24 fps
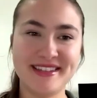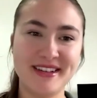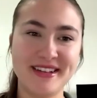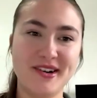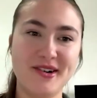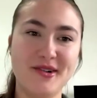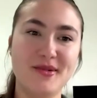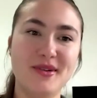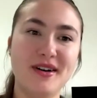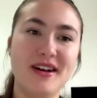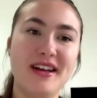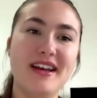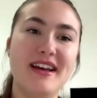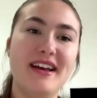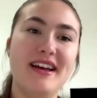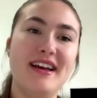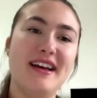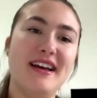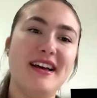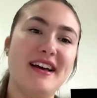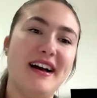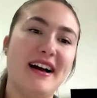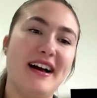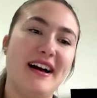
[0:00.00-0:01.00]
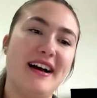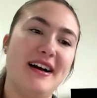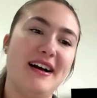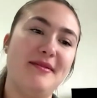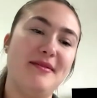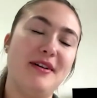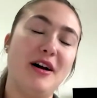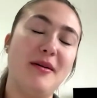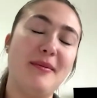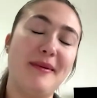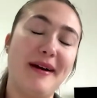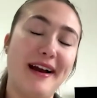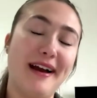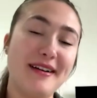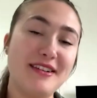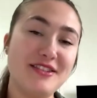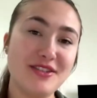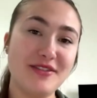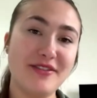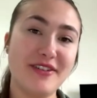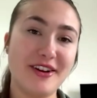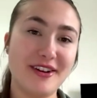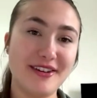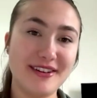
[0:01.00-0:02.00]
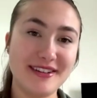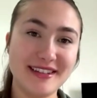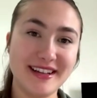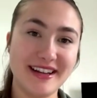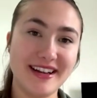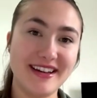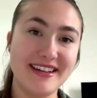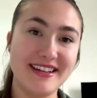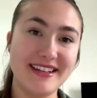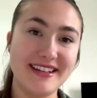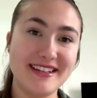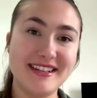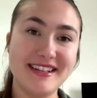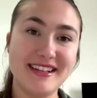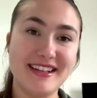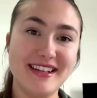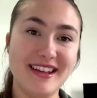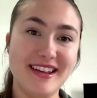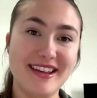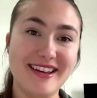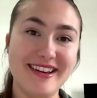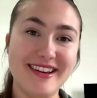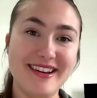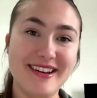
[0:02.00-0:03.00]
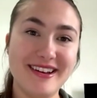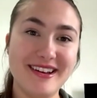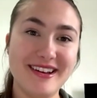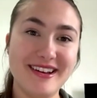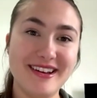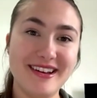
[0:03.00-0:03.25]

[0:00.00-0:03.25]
So I'm actually very excited to see